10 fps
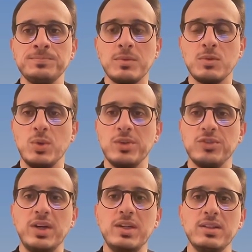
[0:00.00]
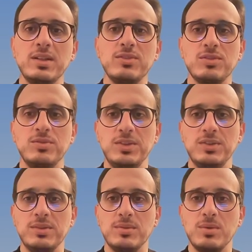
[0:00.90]
To install it, let's visit
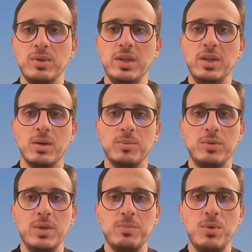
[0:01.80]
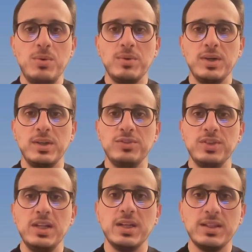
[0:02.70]
the GitHub repo and
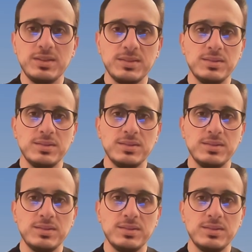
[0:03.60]
select